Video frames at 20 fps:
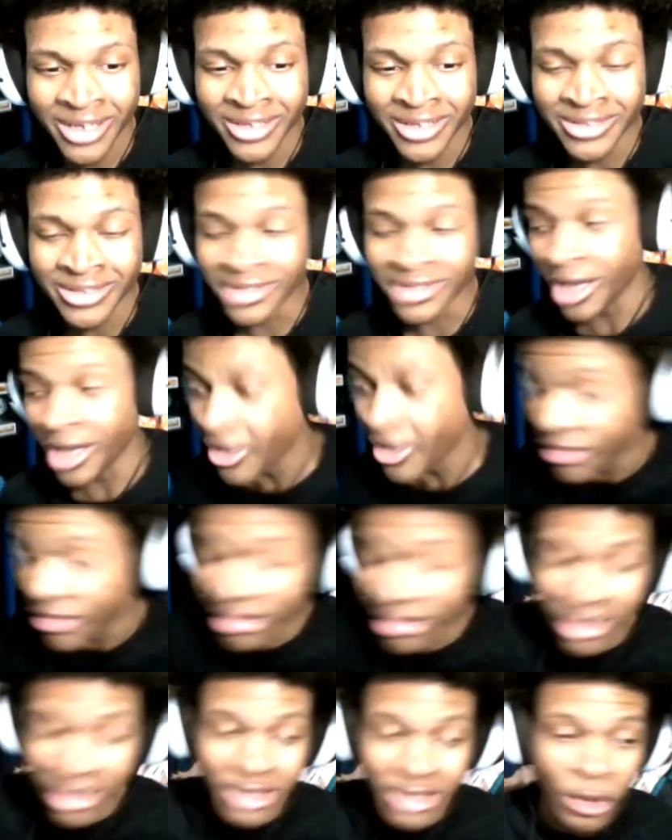The other
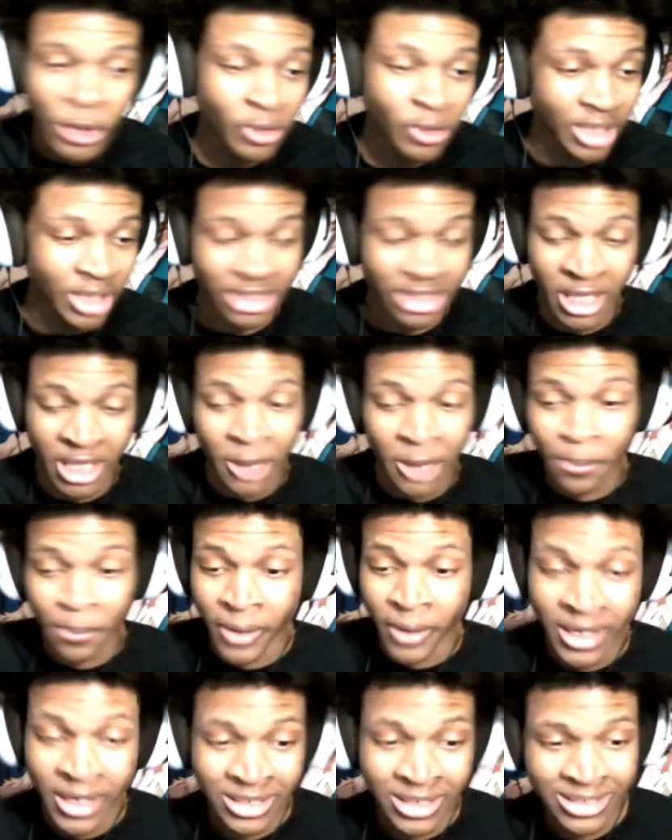hood dude that's getting
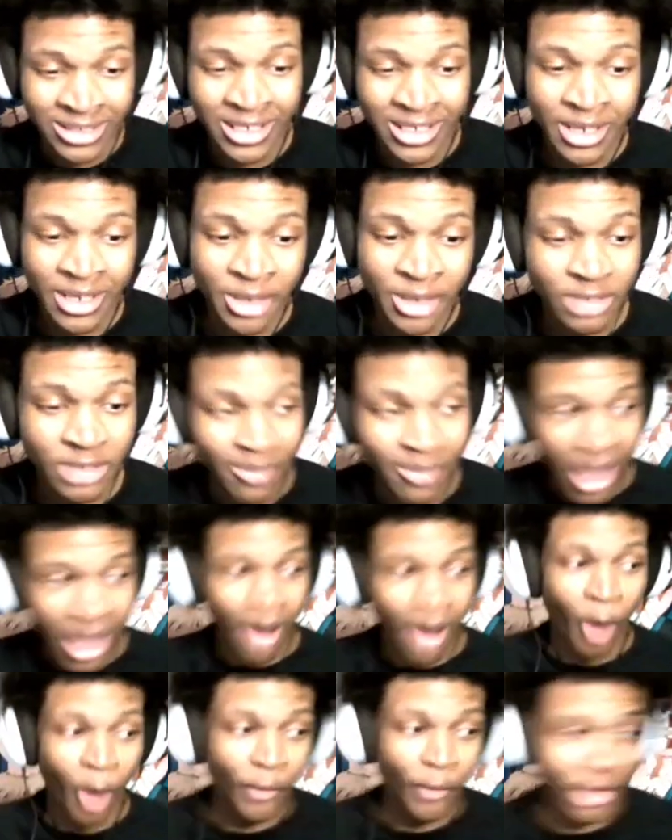pressed, this man
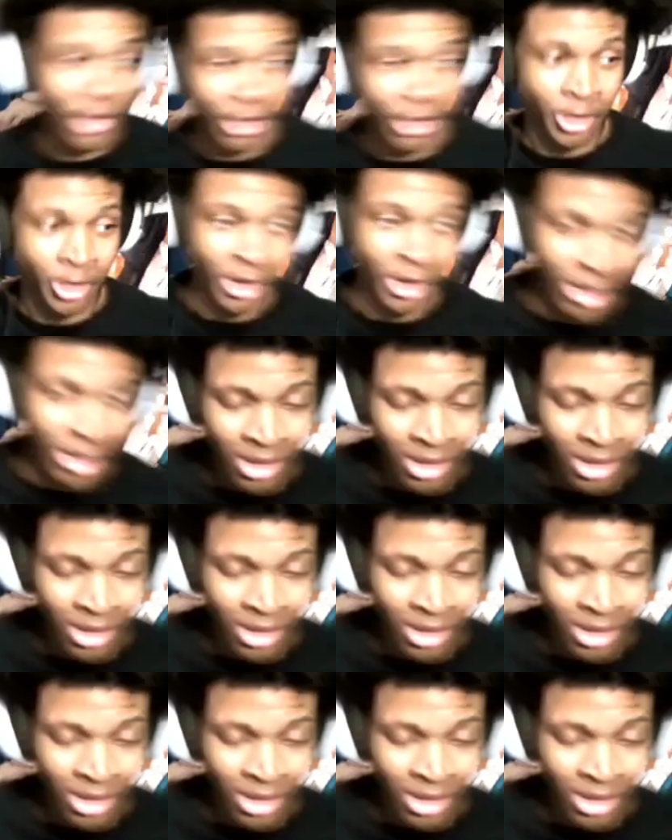over here